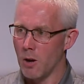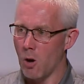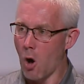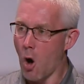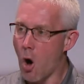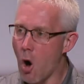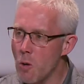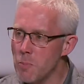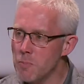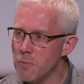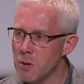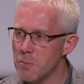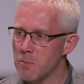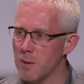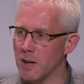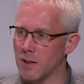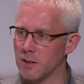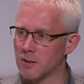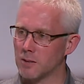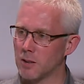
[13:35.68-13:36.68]

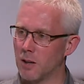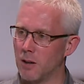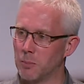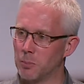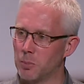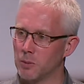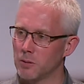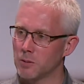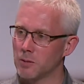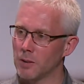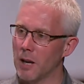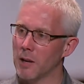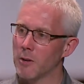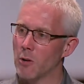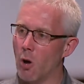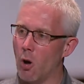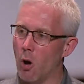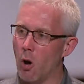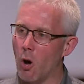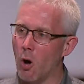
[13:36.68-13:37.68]
optimize samples and
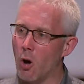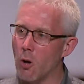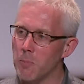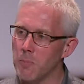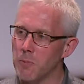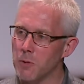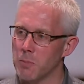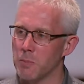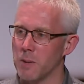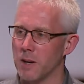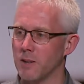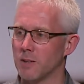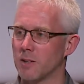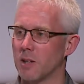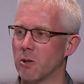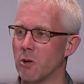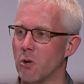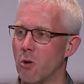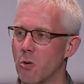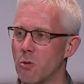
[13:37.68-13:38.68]
optimize
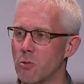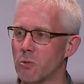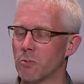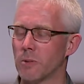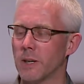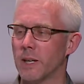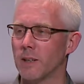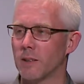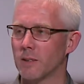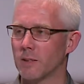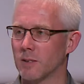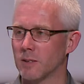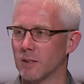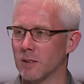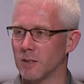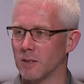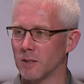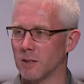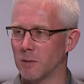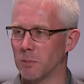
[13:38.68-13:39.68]
our own reading
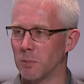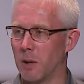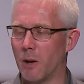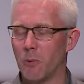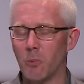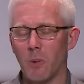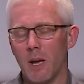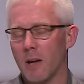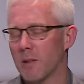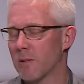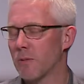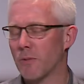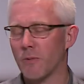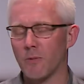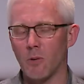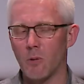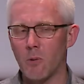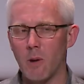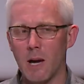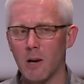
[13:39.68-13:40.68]
system. And we had to
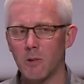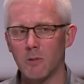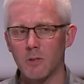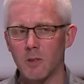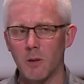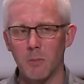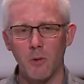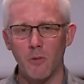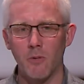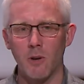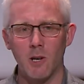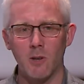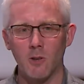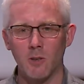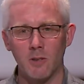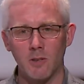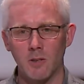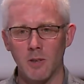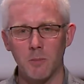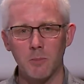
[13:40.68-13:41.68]
throw out some of our
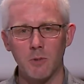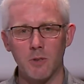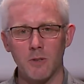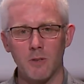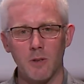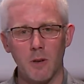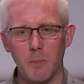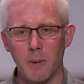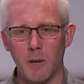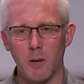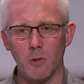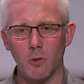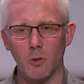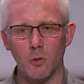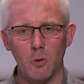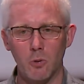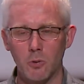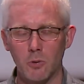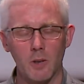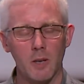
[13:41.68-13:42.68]
assumptions about
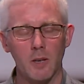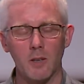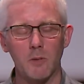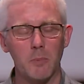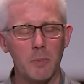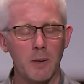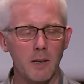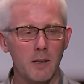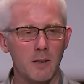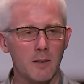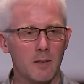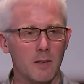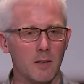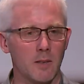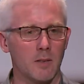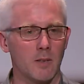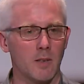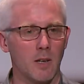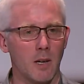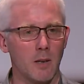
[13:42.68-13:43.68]
user experience
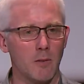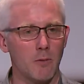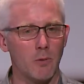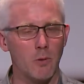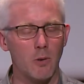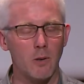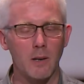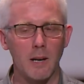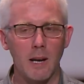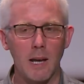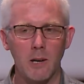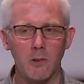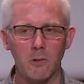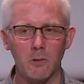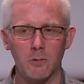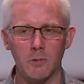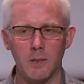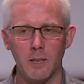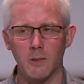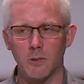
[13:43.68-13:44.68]
design for a cloud
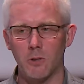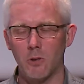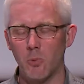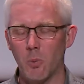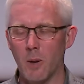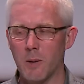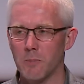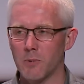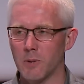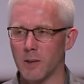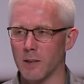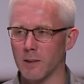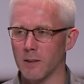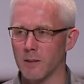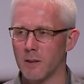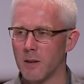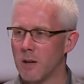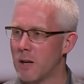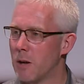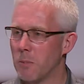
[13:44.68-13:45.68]
reader or a web reader
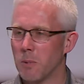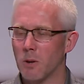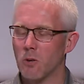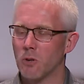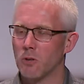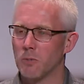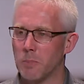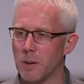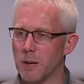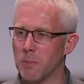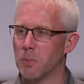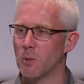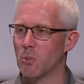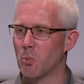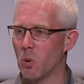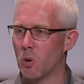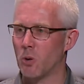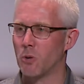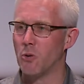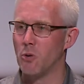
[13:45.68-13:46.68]
because people
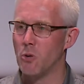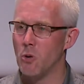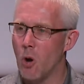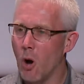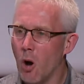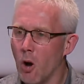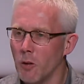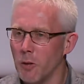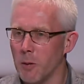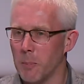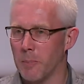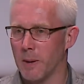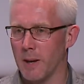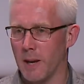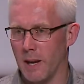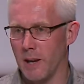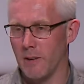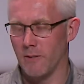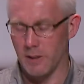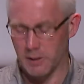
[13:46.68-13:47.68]
were not
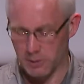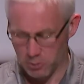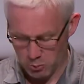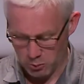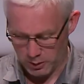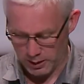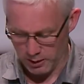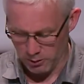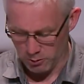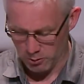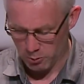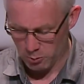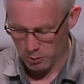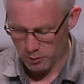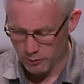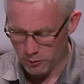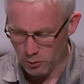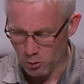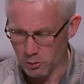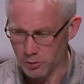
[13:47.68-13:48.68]
behaving the way we
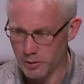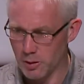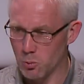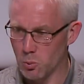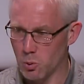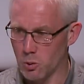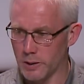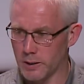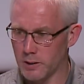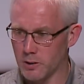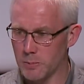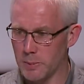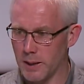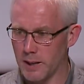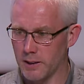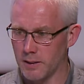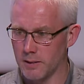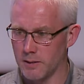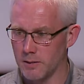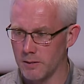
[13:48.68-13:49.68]
thought they would
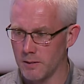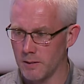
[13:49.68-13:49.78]
expect.